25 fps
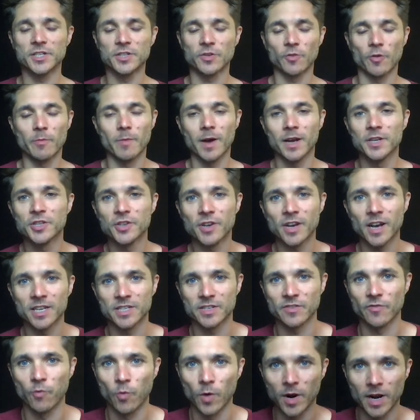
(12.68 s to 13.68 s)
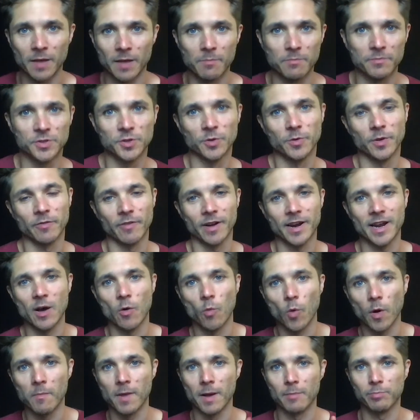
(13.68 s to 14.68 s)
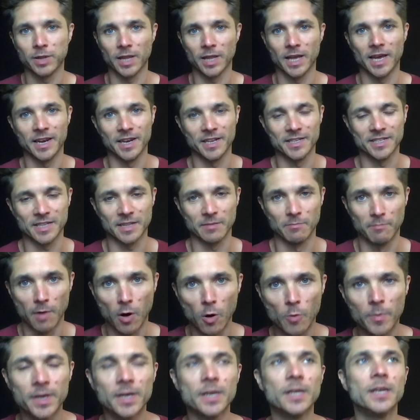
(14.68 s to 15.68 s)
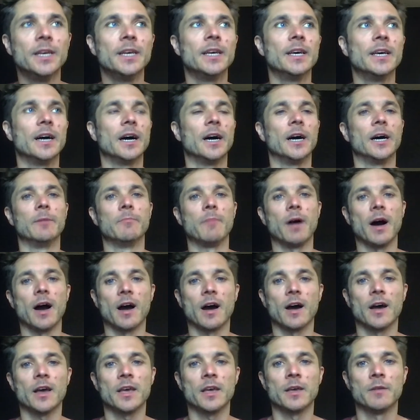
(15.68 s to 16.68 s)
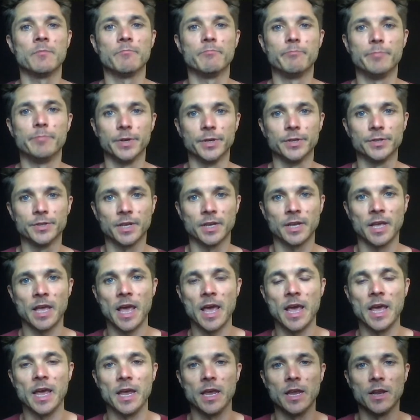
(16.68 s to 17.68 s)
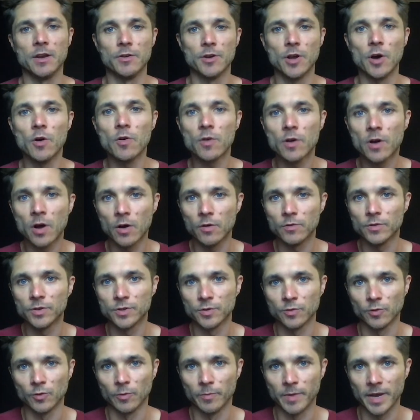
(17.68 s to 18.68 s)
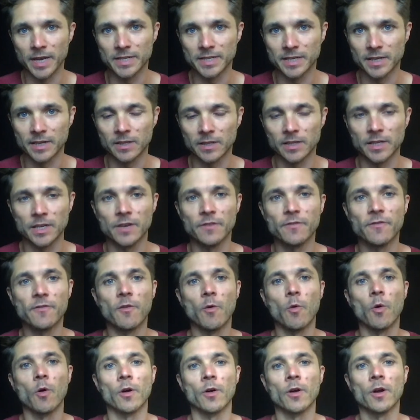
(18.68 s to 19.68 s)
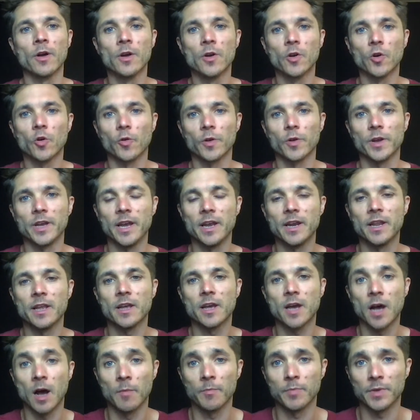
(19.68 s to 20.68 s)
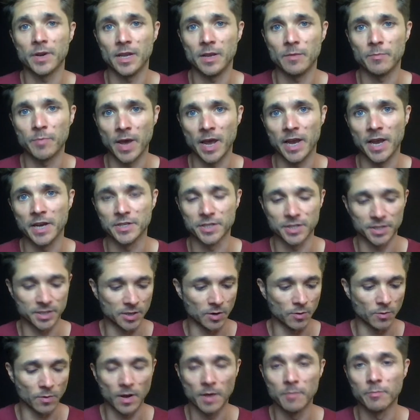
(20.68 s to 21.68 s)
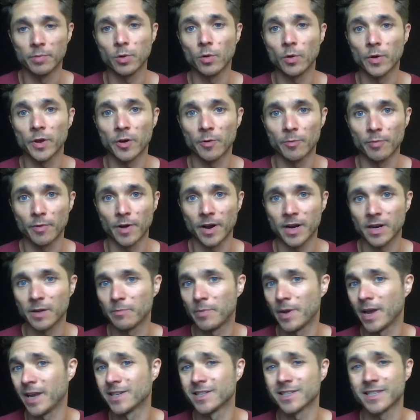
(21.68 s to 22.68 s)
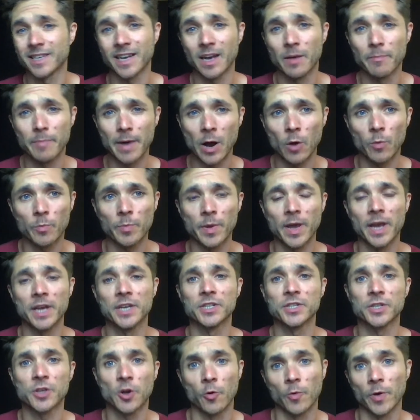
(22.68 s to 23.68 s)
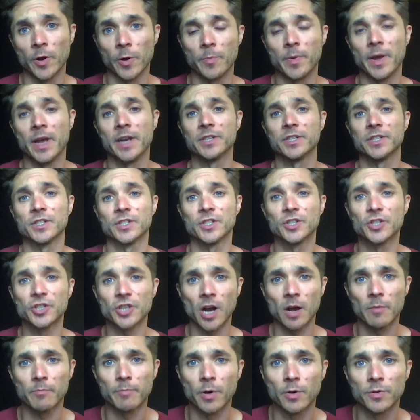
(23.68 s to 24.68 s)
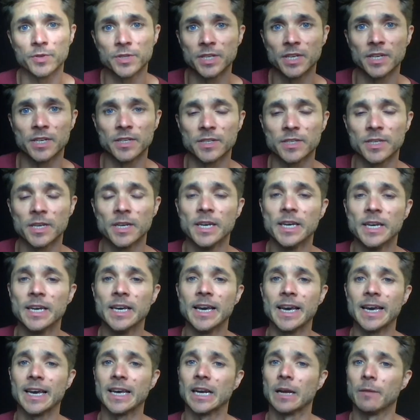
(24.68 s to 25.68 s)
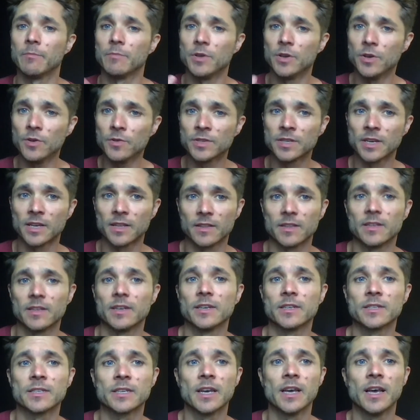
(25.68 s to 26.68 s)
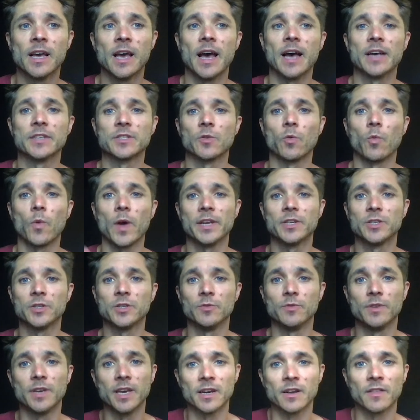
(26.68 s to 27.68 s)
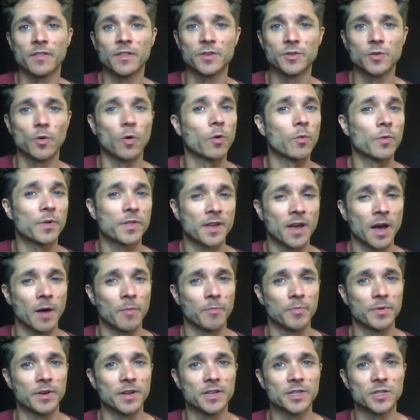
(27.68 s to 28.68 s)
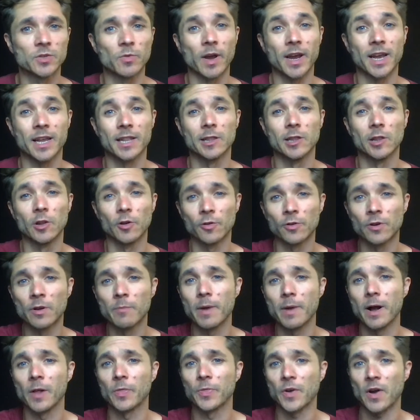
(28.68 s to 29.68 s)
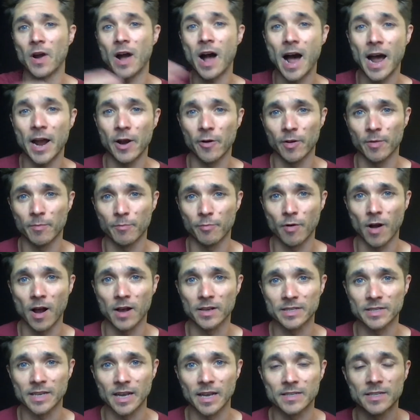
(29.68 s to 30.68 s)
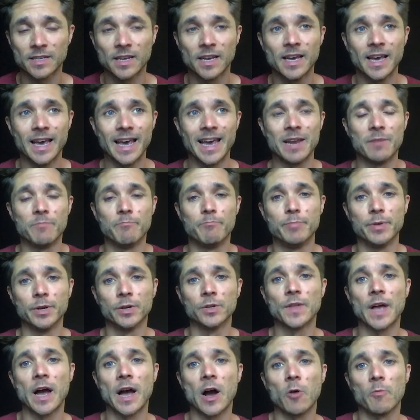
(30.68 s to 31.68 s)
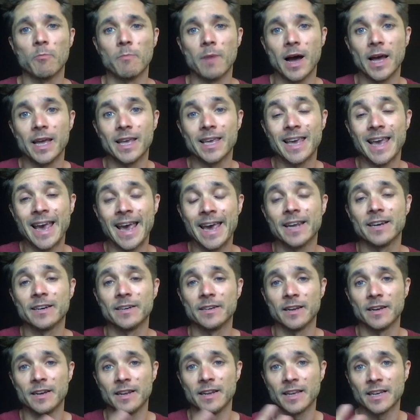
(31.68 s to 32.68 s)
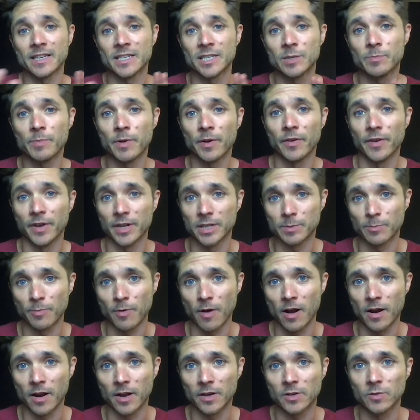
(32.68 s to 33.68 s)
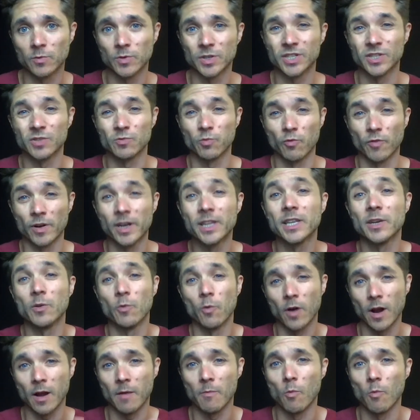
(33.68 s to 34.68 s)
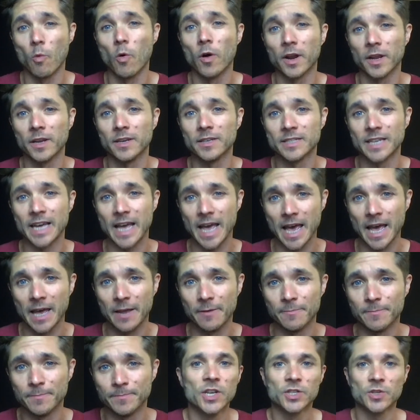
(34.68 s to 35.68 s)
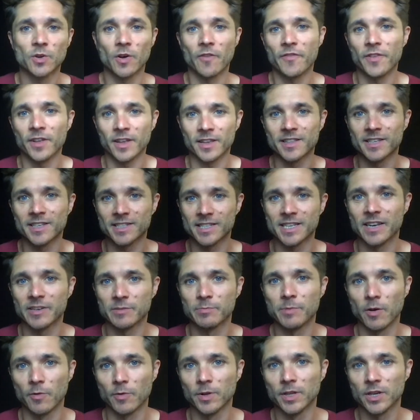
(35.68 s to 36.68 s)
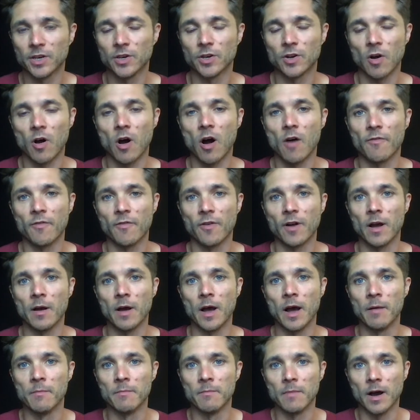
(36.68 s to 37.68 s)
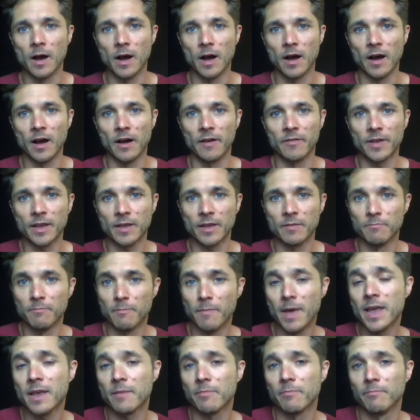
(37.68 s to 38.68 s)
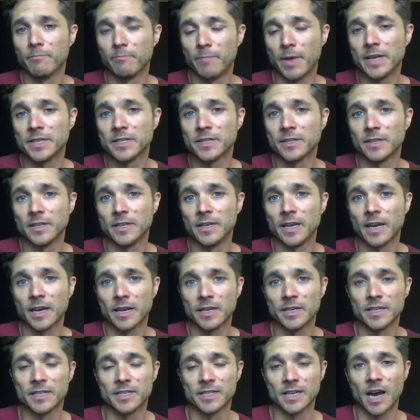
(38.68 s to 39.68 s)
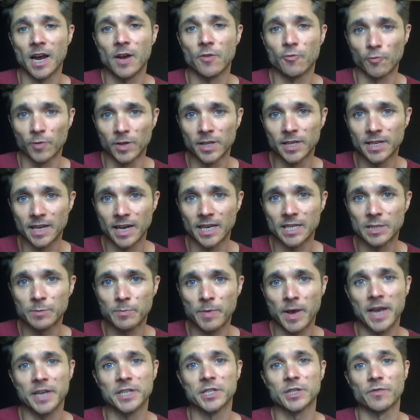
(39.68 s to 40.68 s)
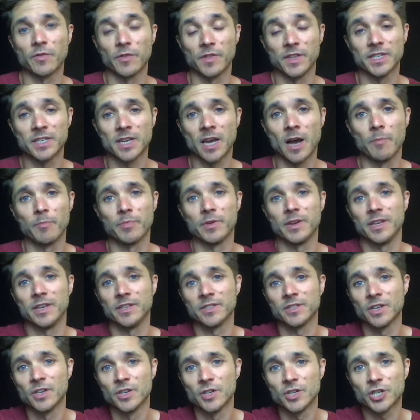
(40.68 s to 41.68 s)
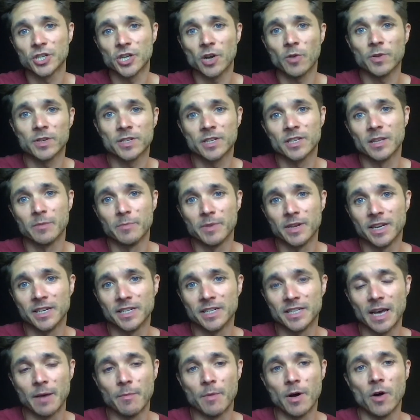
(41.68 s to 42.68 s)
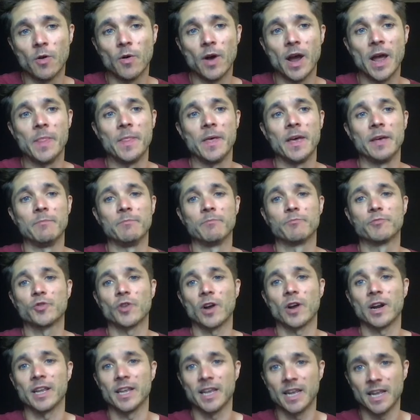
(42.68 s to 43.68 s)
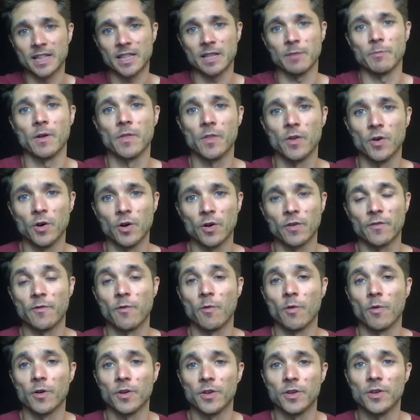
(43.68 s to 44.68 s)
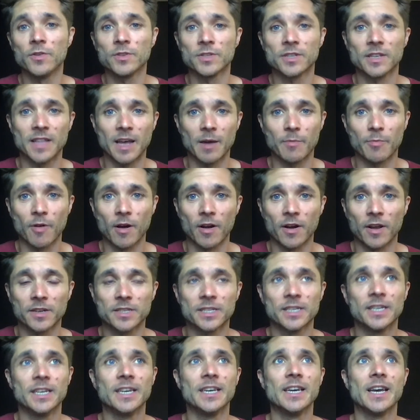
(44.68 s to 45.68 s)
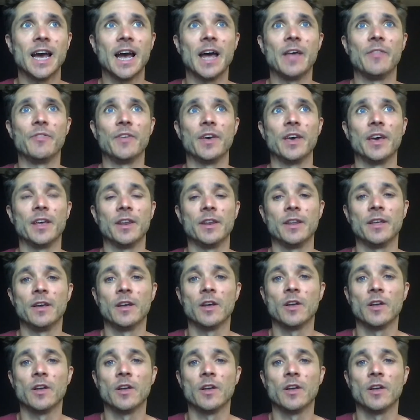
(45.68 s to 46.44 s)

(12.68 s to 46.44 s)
Remind you guys of what I'm doing right now, what my plan is at the moment. I am building a no-code tool basically for creating company pages. So employer branded pages like about pages, career pages, job postings. And I'm using this as a way to get in the door with companies so I can learn about their hiring process and build out my candidate experience product, which is really where I'm wanting to head. So I feel like this gives me a really good offer. I can design really nice pages for these companies, show it to them in a demo, and then try to get them on the hook for using that product, and then